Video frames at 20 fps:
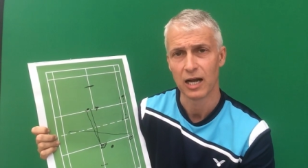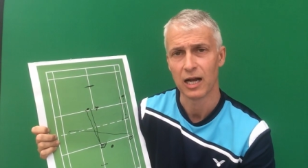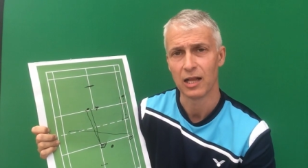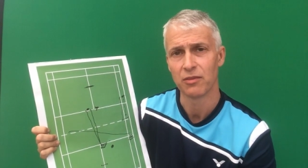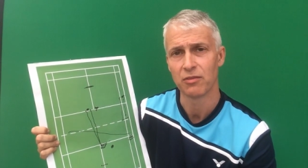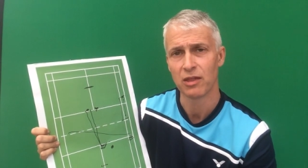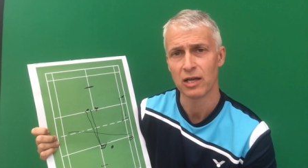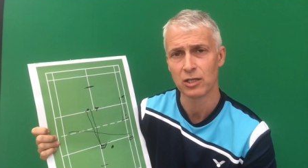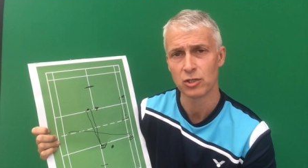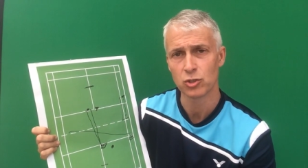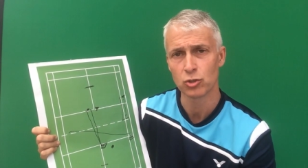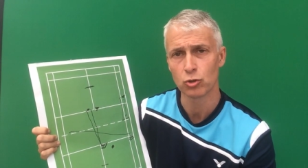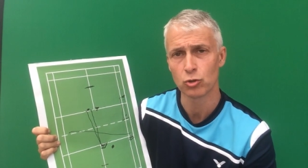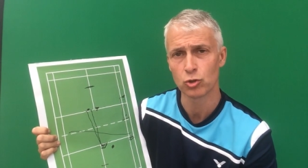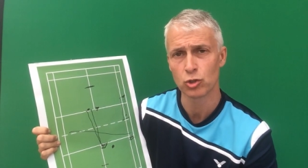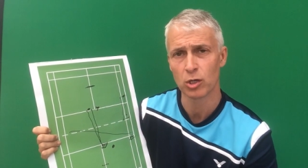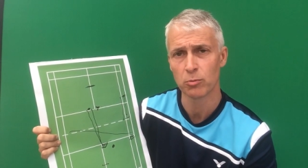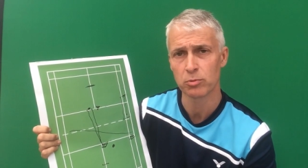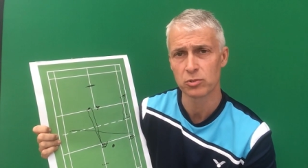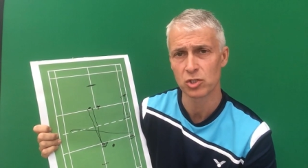And that's
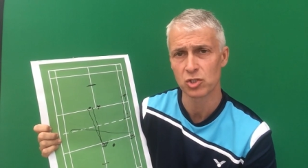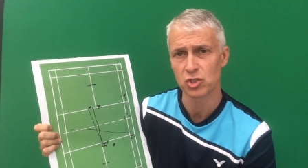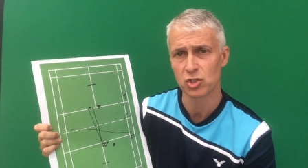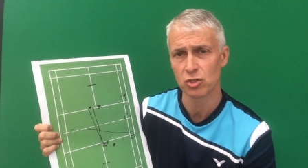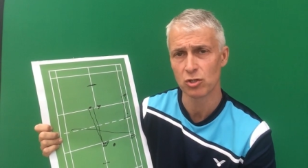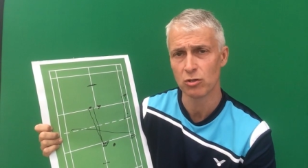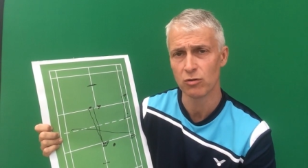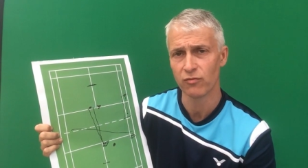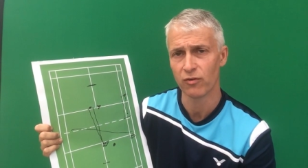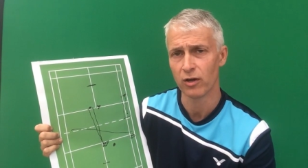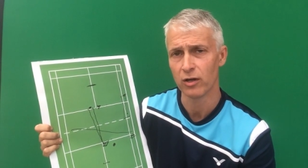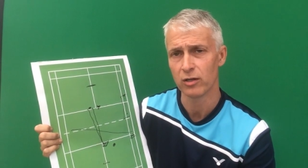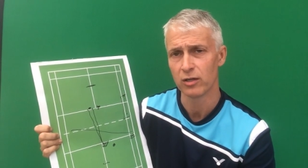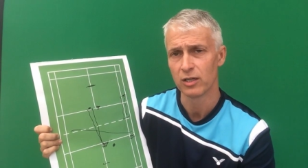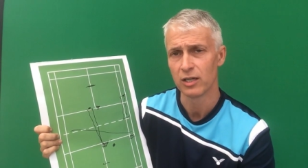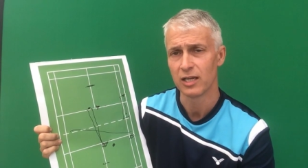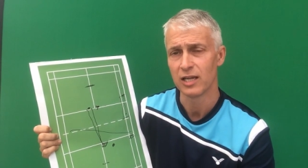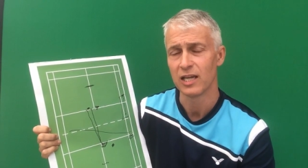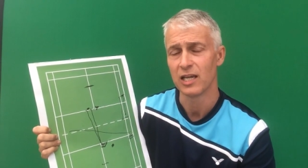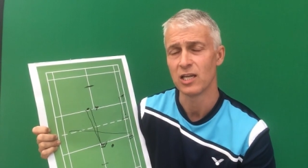your job as a
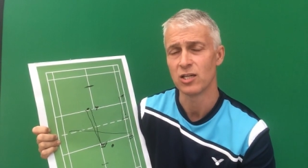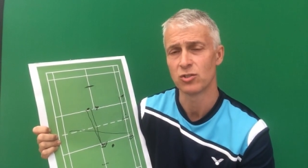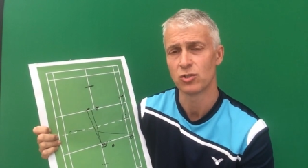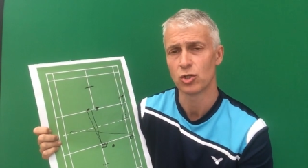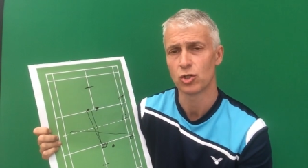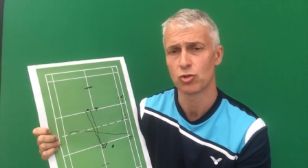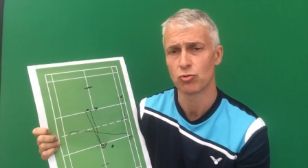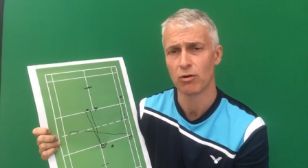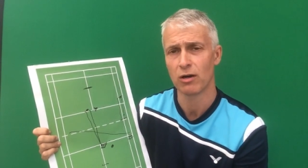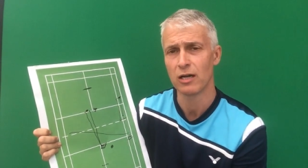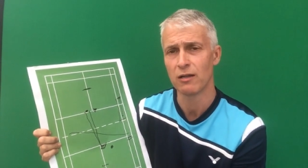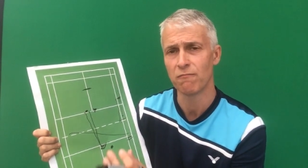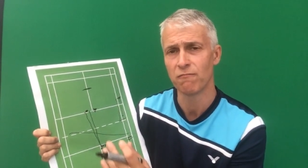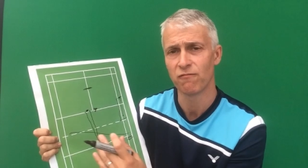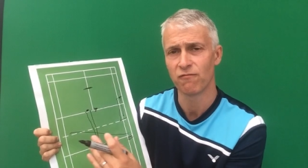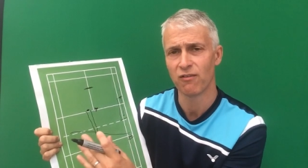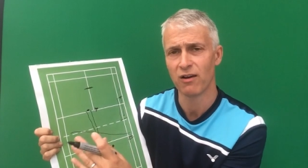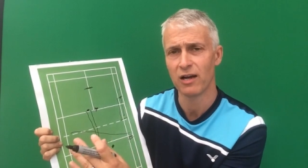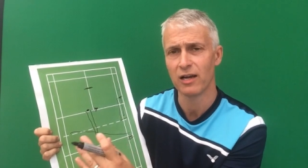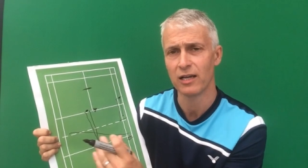server is to try
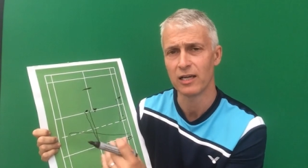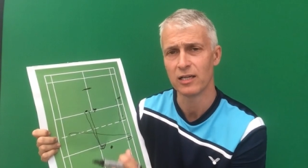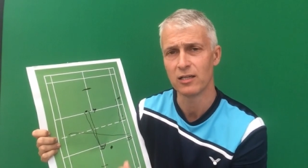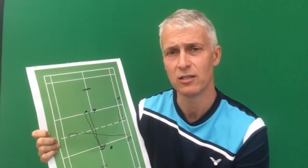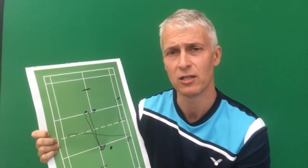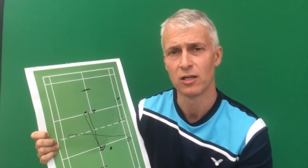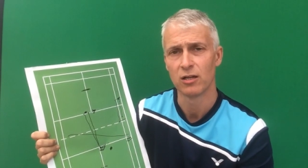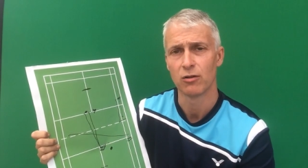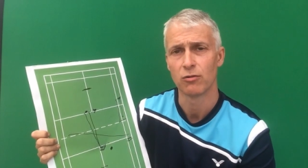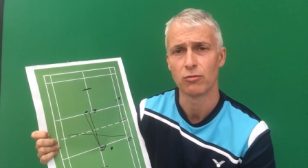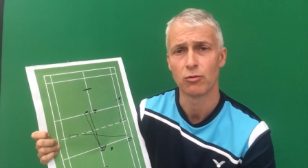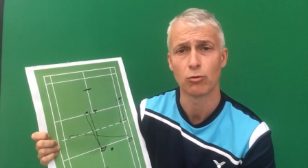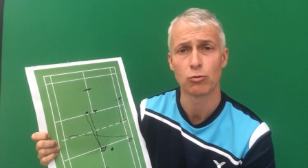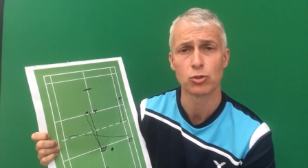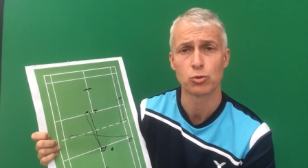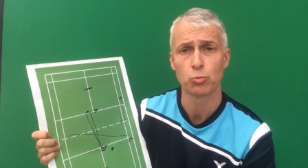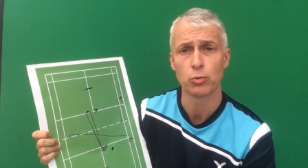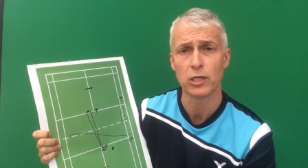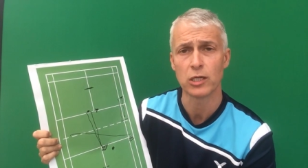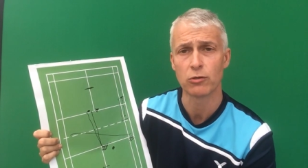and find
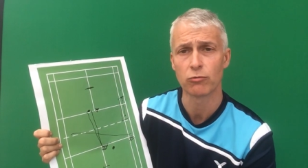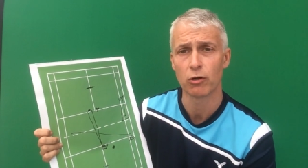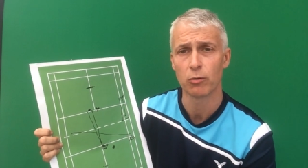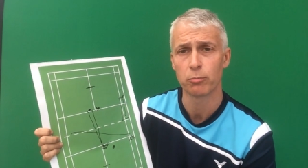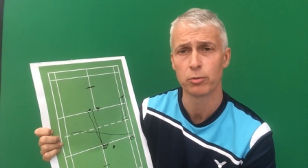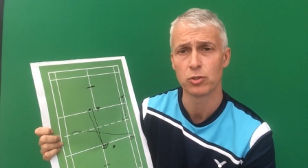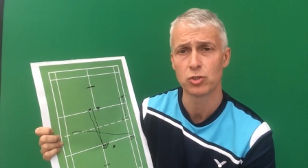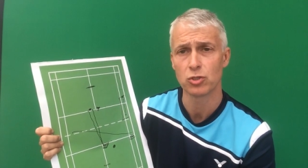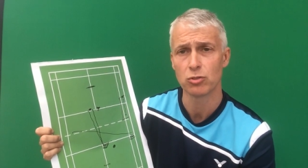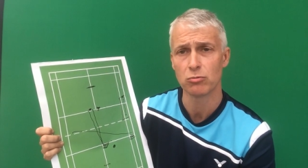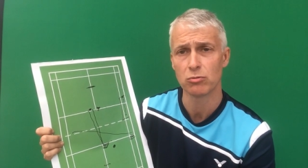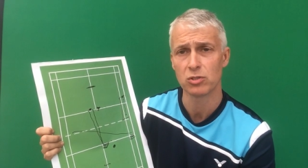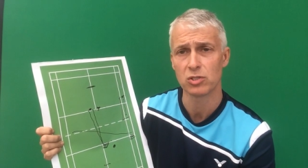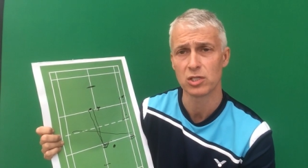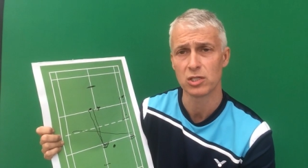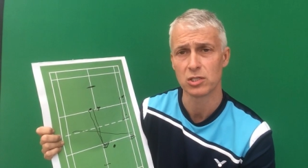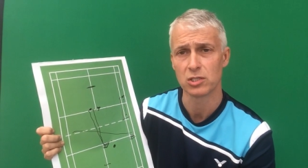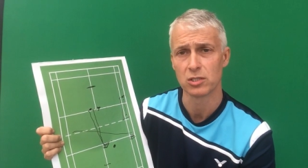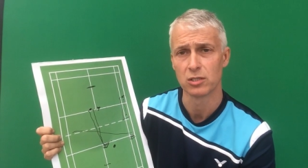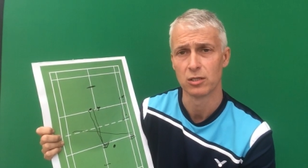those weaker
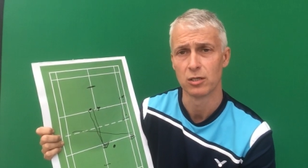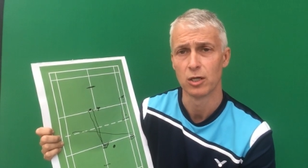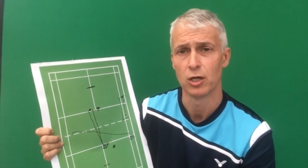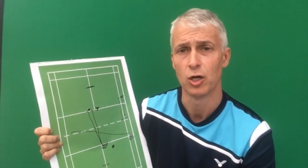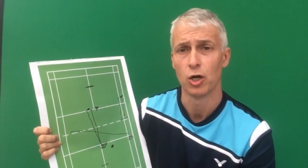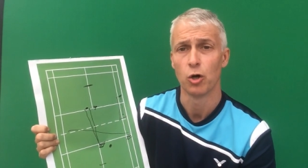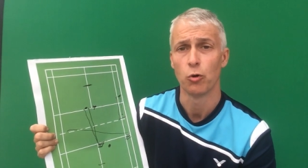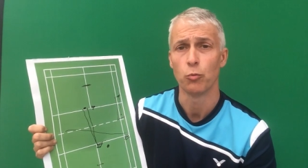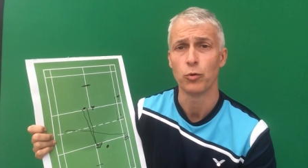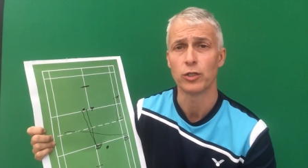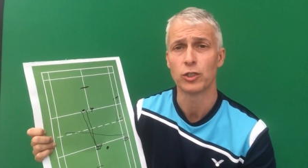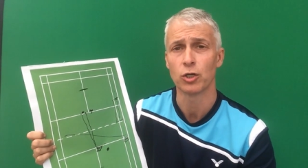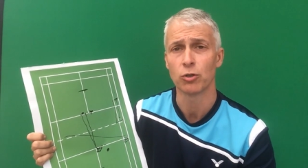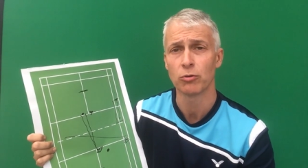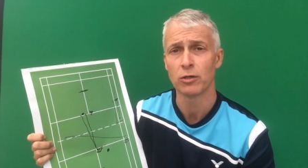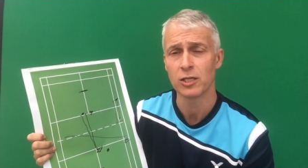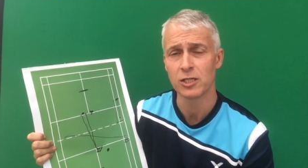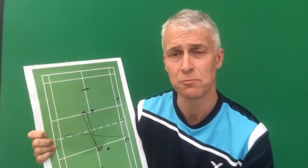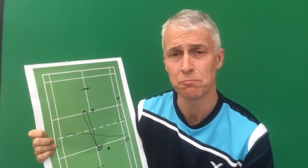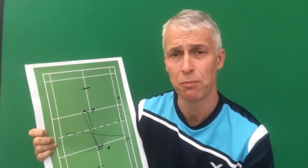opportunities. We
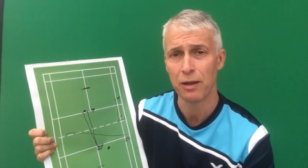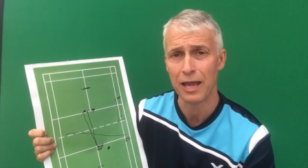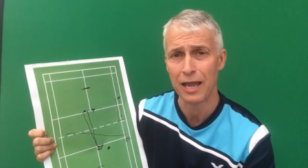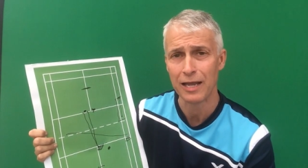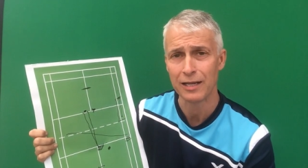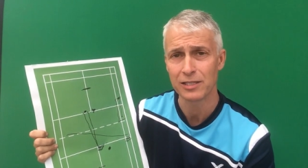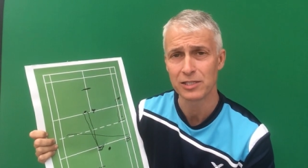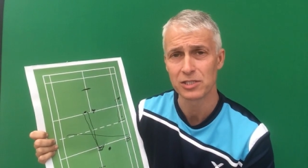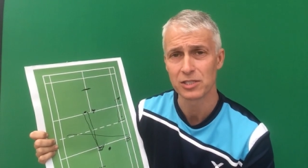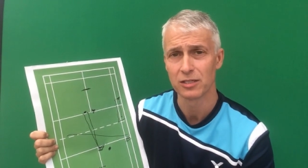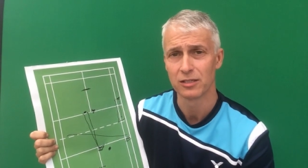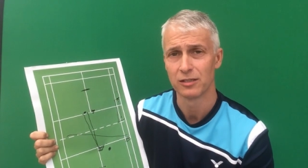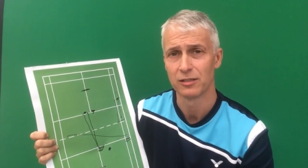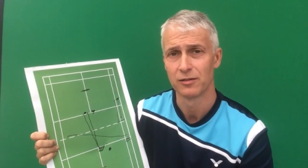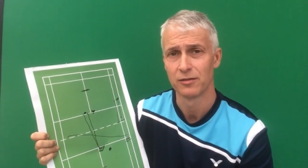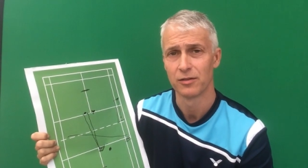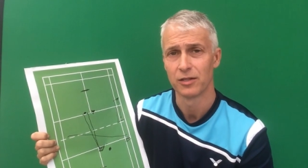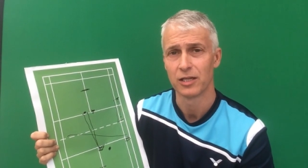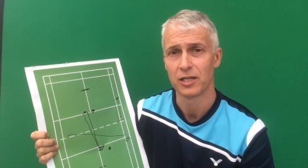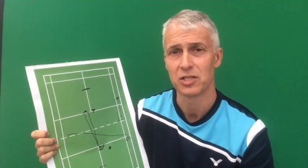don't expect
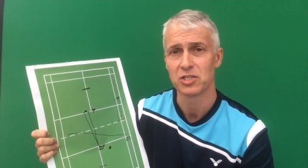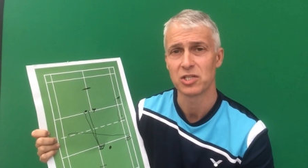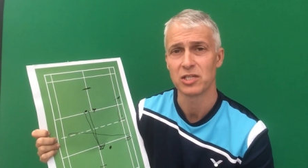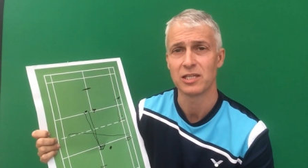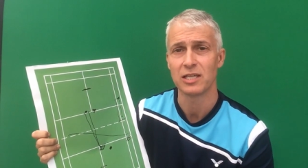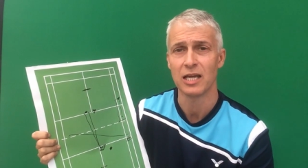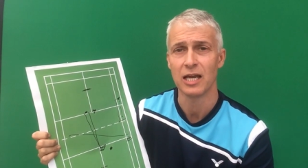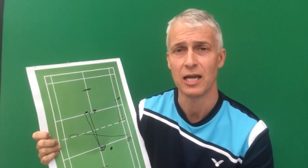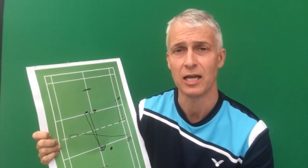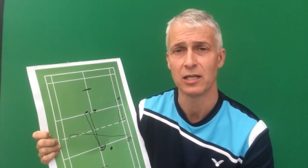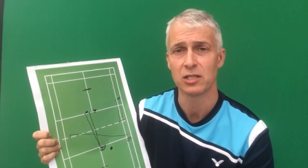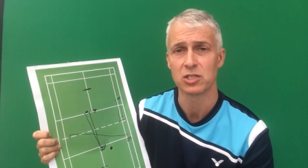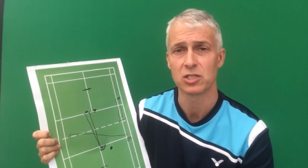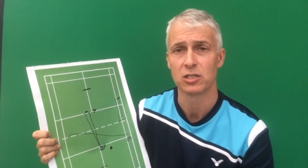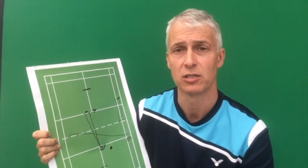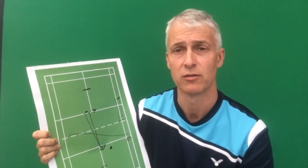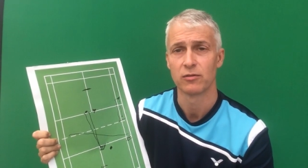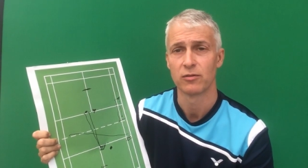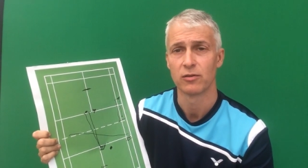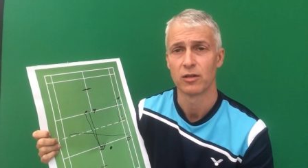to
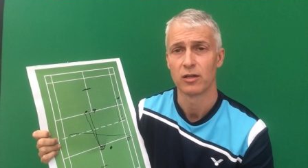get